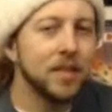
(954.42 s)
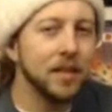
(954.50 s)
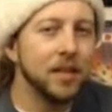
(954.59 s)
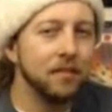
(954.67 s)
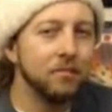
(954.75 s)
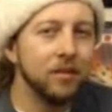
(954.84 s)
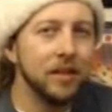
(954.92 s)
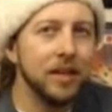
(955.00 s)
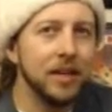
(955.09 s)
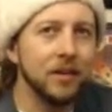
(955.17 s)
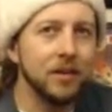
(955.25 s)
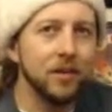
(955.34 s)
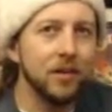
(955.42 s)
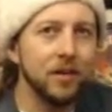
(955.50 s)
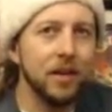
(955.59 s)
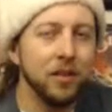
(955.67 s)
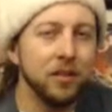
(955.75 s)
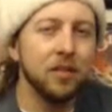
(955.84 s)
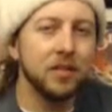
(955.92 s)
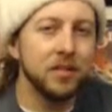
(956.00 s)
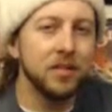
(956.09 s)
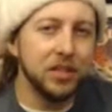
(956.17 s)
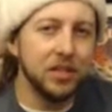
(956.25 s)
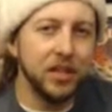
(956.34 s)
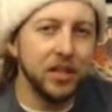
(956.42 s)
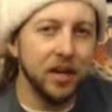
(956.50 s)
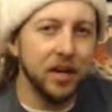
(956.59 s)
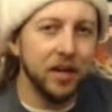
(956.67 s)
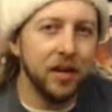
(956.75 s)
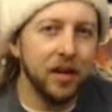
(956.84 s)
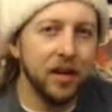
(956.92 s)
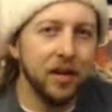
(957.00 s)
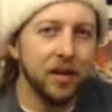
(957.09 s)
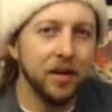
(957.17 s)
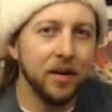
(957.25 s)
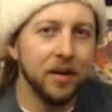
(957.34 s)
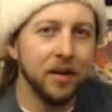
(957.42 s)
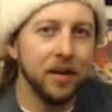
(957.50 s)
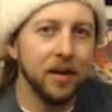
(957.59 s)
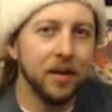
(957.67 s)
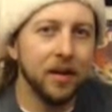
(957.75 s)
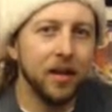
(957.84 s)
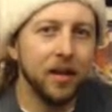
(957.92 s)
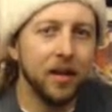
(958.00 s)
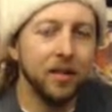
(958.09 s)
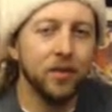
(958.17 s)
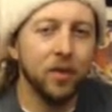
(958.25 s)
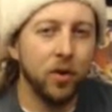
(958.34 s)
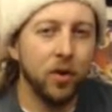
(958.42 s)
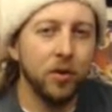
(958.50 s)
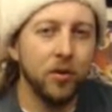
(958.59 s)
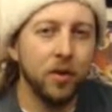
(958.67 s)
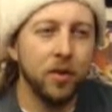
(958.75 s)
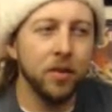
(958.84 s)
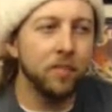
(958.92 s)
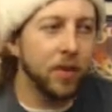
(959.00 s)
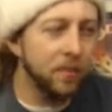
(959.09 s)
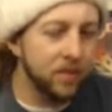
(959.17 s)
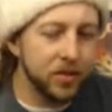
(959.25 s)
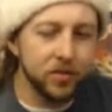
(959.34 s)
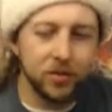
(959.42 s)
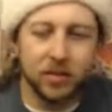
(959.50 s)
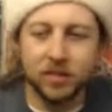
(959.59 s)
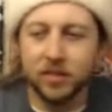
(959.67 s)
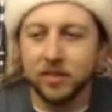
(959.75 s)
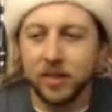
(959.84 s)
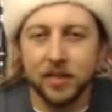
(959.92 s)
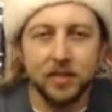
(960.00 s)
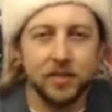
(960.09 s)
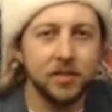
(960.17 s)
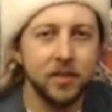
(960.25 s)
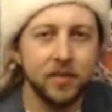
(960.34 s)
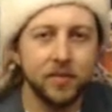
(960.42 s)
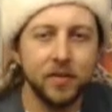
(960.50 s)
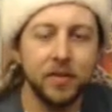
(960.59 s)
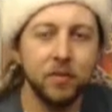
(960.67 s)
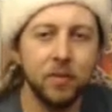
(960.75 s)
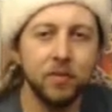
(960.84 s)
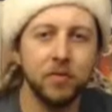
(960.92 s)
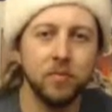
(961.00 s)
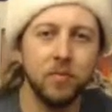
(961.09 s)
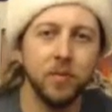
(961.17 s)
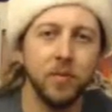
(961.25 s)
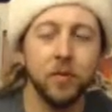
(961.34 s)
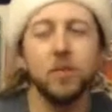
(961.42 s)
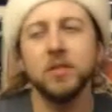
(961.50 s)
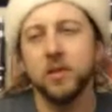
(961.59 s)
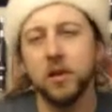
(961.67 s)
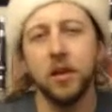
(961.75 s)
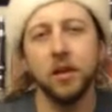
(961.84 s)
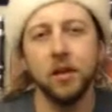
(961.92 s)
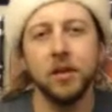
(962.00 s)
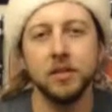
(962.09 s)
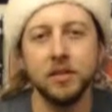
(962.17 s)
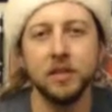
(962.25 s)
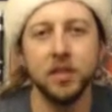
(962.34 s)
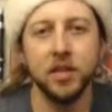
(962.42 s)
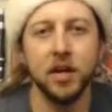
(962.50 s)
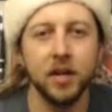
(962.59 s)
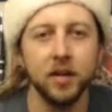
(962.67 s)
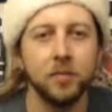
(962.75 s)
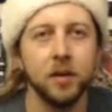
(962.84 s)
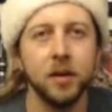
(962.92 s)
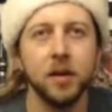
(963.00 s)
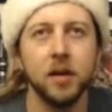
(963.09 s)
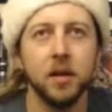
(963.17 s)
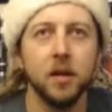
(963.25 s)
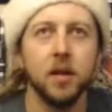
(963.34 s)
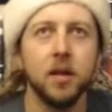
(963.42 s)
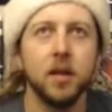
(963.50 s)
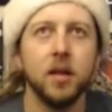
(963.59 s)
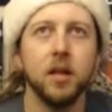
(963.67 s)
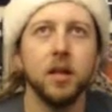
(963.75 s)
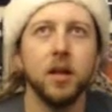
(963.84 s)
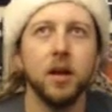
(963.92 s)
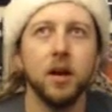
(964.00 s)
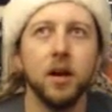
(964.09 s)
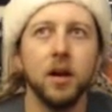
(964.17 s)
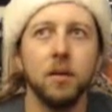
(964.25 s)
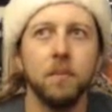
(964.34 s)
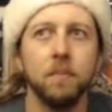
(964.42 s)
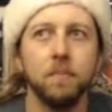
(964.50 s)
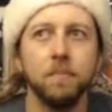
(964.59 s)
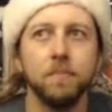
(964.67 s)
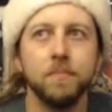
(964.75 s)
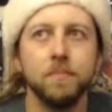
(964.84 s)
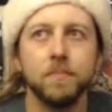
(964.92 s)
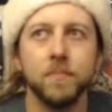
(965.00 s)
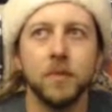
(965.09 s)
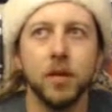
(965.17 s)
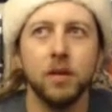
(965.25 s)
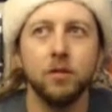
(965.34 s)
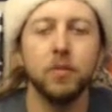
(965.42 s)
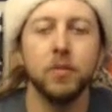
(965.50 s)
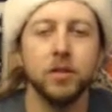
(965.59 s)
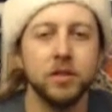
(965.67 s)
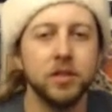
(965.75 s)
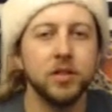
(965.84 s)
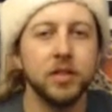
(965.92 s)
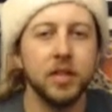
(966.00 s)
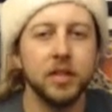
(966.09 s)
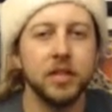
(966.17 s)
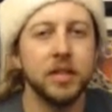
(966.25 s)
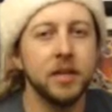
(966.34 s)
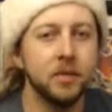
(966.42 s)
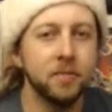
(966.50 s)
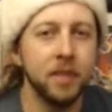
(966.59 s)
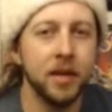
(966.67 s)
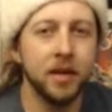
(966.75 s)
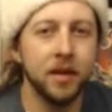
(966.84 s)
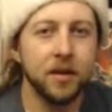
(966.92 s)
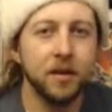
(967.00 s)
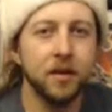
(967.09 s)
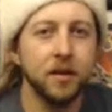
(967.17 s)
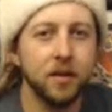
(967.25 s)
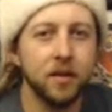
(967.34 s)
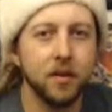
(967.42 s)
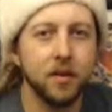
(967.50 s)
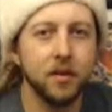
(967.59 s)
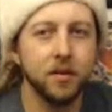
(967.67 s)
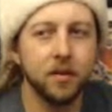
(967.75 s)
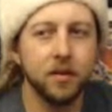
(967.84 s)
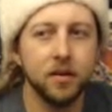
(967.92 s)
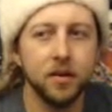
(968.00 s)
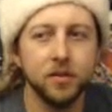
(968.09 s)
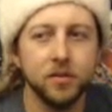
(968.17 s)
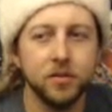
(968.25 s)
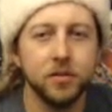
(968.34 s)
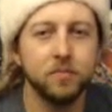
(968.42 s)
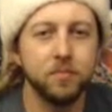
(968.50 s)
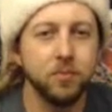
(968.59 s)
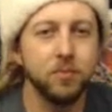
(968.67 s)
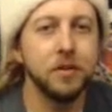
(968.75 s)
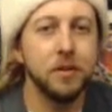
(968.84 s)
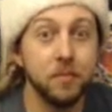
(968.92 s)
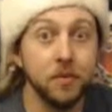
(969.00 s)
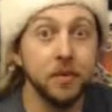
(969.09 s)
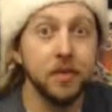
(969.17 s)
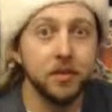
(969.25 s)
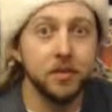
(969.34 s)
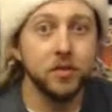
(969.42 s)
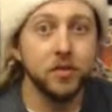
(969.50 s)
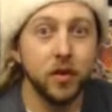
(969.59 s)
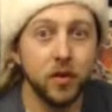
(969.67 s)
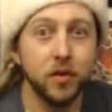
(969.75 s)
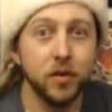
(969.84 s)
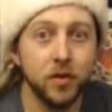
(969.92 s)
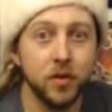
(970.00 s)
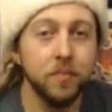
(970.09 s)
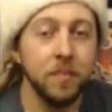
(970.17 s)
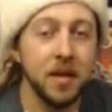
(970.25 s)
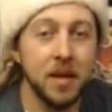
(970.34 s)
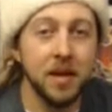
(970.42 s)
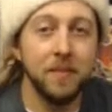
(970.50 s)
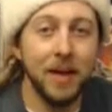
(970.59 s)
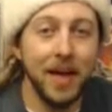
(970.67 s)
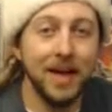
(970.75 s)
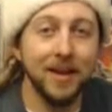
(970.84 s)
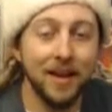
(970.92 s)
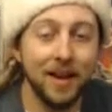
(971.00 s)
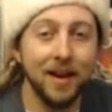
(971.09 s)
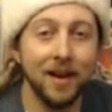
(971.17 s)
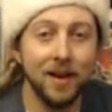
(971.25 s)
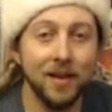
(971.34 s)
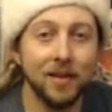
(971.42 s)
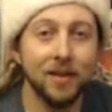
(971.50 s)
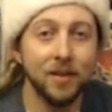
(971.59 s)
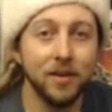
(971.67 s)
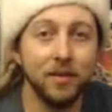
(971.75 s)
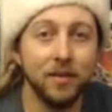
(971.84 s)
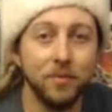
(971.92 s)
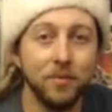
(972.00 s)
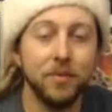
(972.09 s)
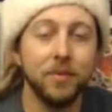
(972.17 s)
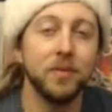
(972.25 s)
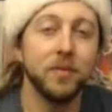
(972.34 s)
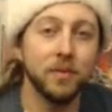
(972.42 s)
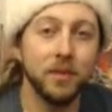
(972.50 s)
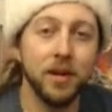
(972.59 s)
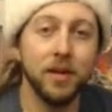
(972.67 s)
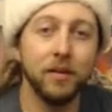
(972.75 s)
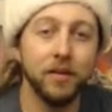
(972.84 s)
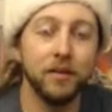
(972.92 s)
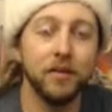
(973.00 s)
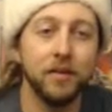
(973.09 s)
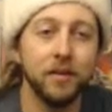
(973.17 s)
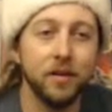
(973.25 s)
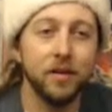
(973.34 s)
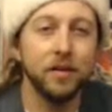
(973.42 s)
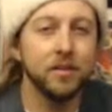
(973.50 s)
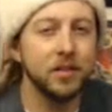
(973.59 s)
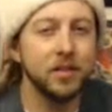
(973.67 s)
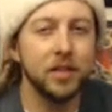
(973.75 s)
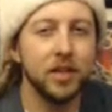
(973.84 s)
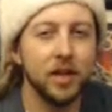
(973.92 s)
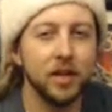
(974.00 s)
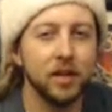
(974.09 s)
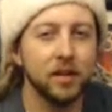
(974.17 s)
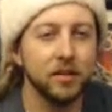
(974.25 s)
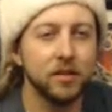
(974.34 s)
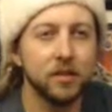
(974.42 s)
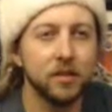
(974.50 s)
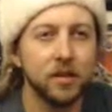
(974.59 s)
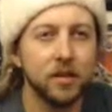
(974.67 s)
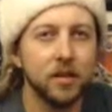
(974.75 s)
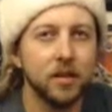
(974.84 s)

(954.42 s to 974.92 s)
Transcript: I didn't really like his look. He looked CGI, and after all the puppetry and sets and stuff that they with this movie, and there was a lot of CGI, but I really wish they didn't make, Supreme Leader Snoke, the main bad guy, the new Emperor character, a CGI character.